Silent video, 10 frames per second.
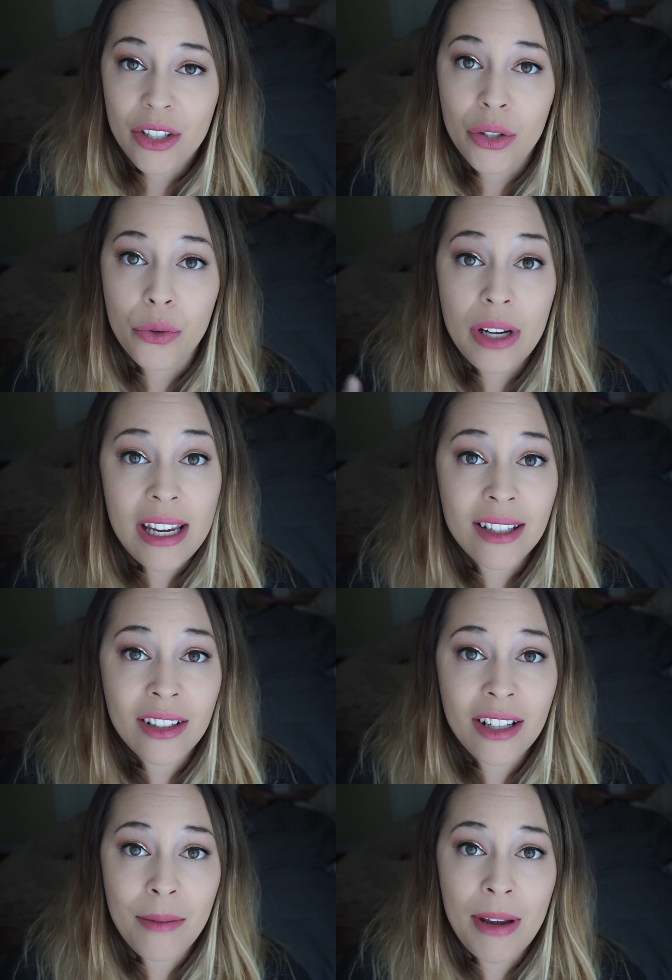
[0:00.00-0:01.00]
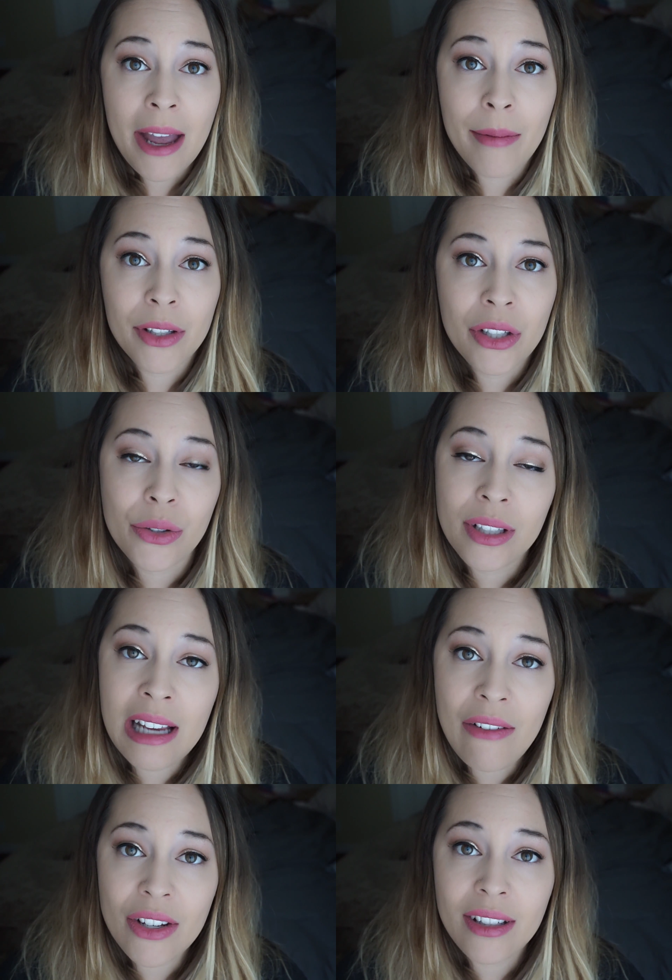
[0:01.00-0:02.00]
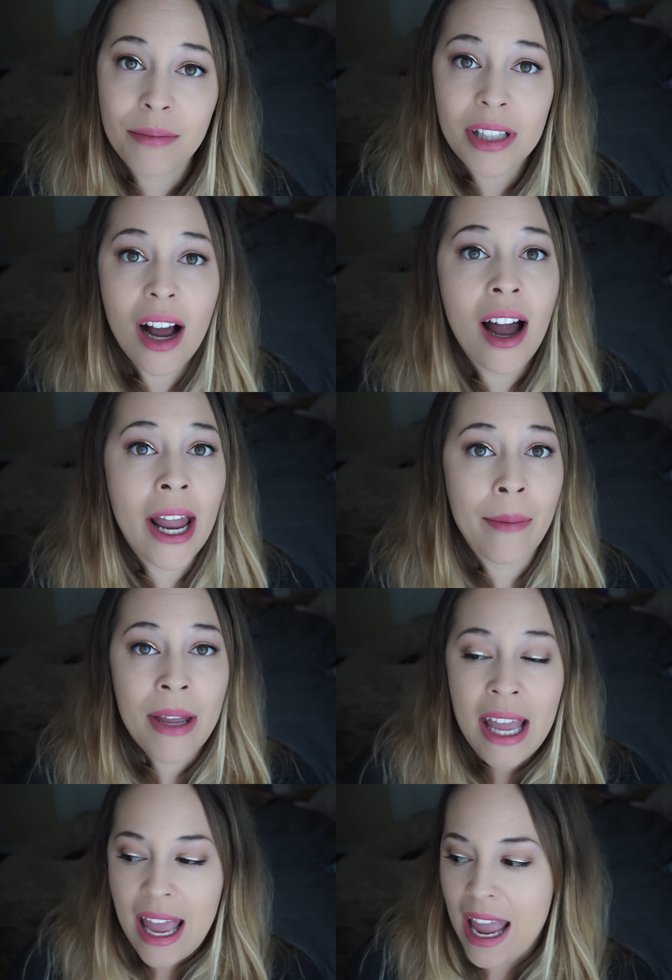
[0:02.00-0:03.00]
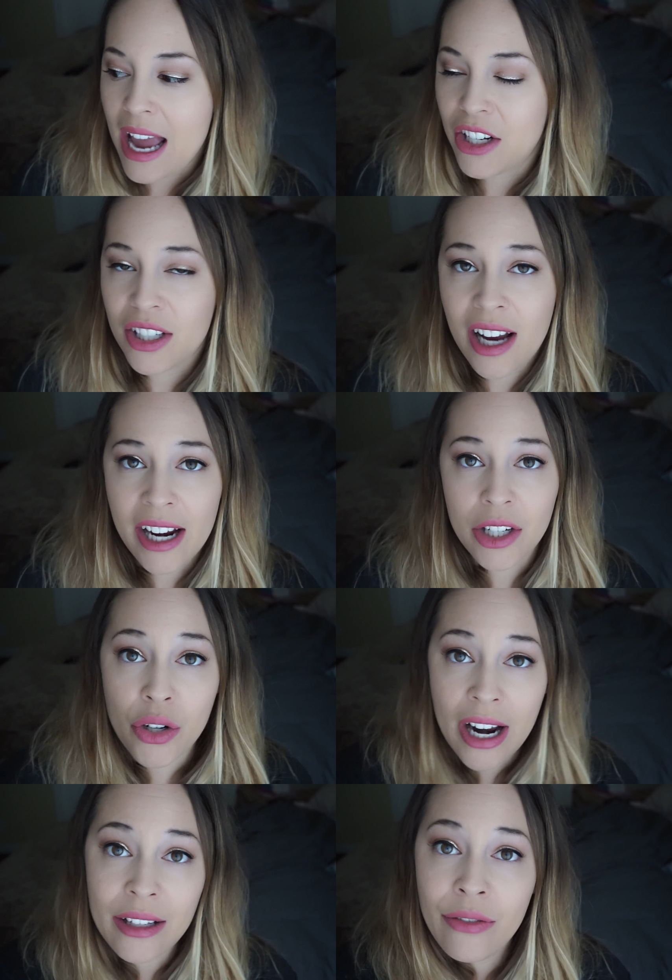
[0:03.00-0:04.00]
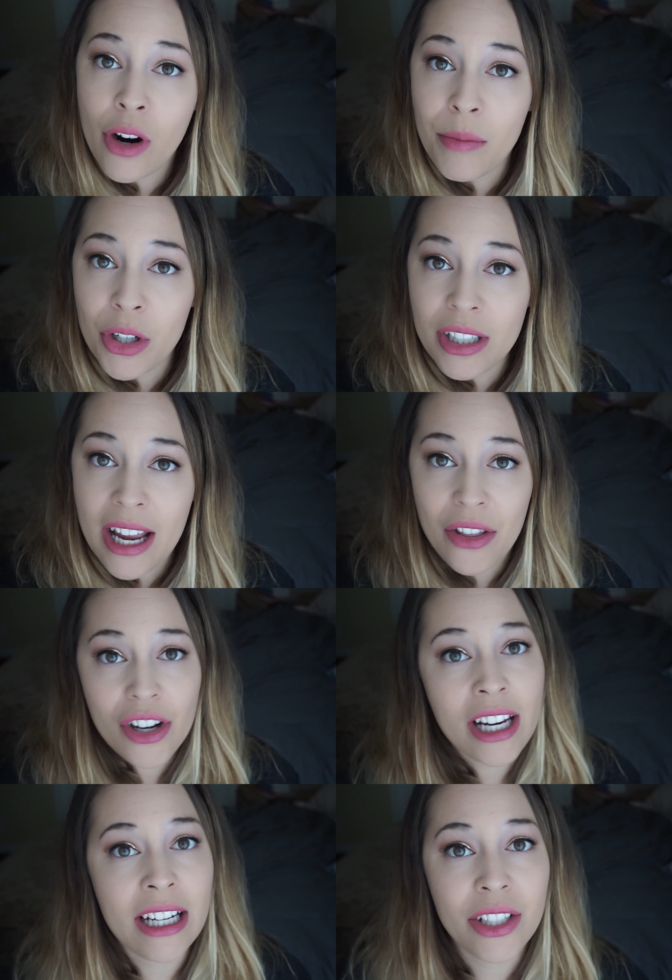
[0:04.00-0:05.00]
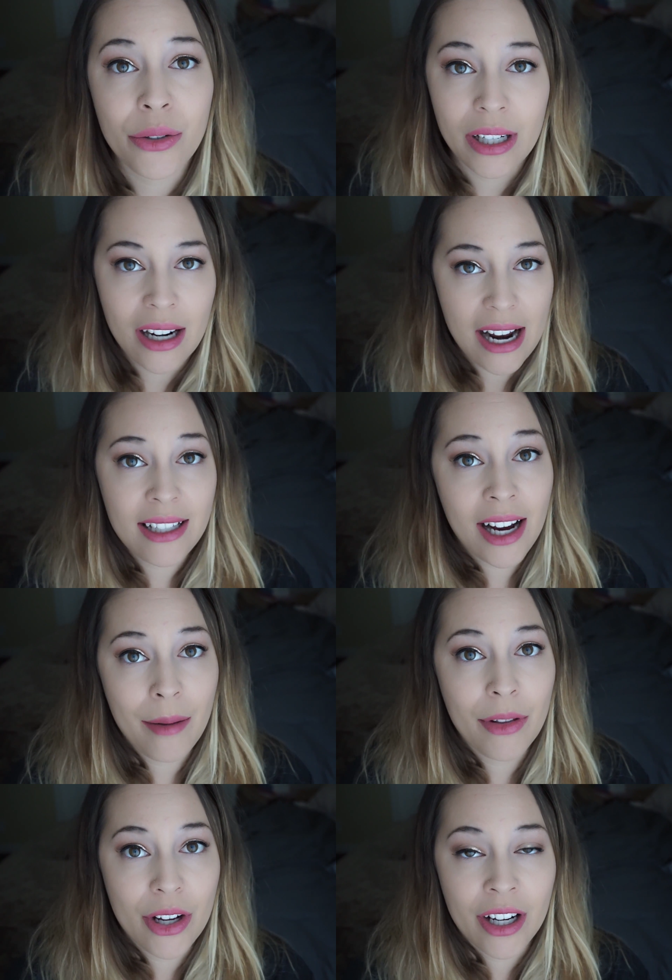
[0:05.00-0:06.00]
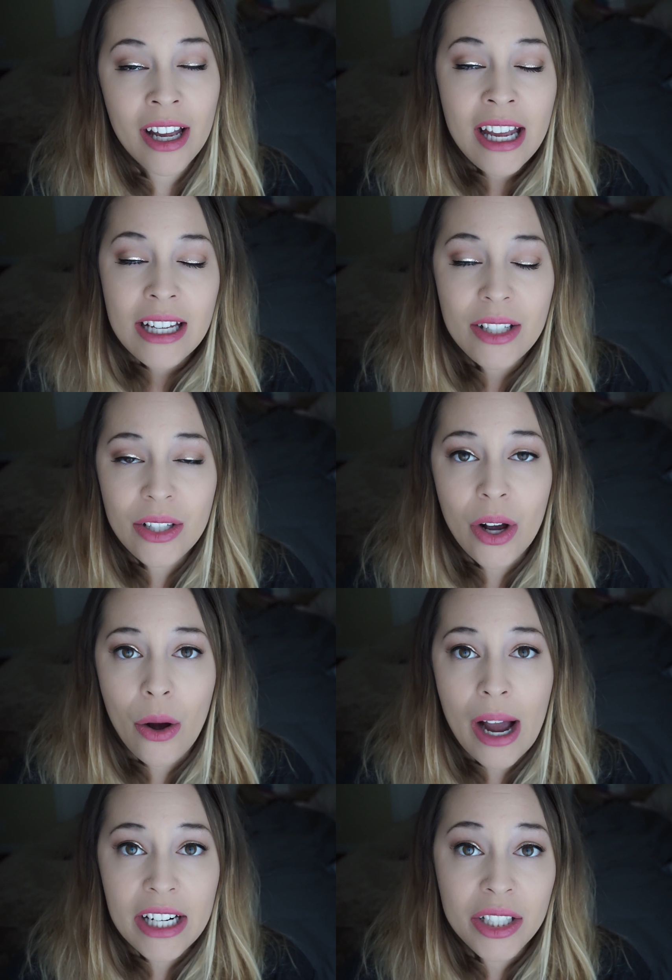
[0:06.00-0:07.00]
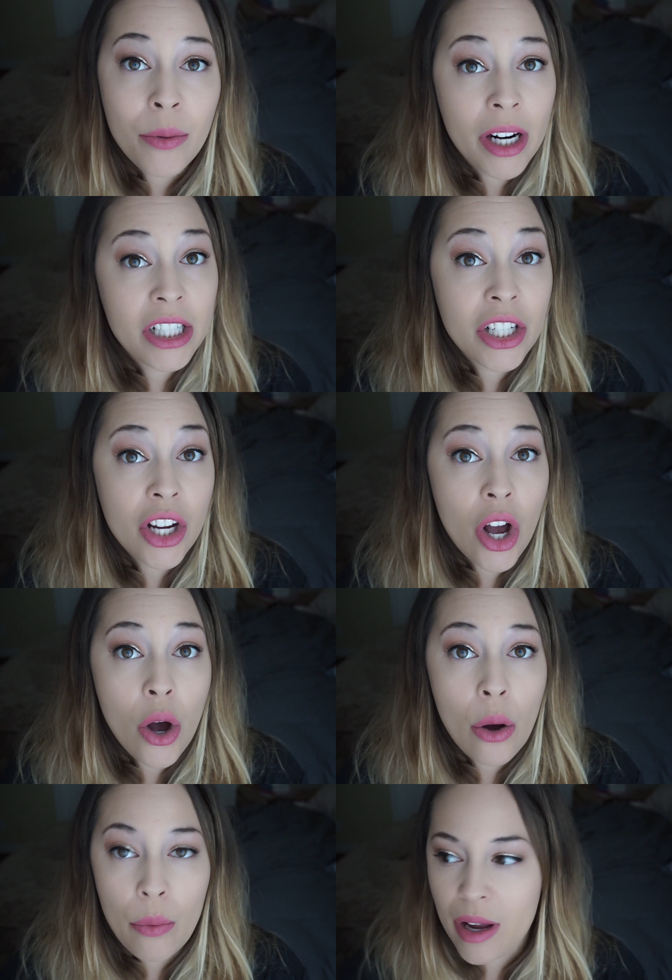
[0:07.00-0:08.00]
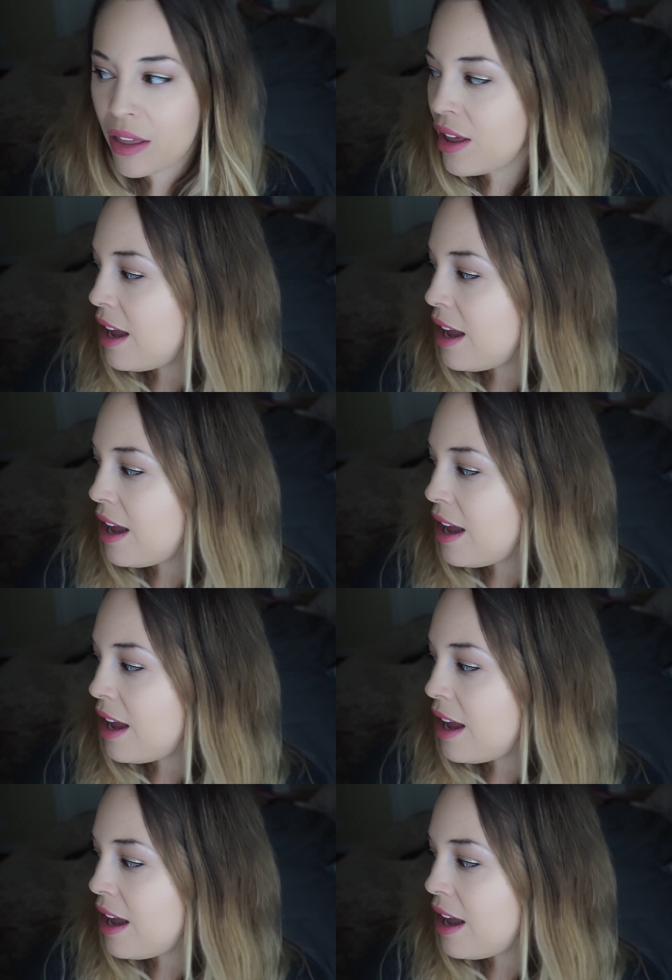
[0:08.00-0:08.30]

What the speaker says: to easily be able to save you some time and just kind of transform your day look into a nighttime look. So I just wanted to go with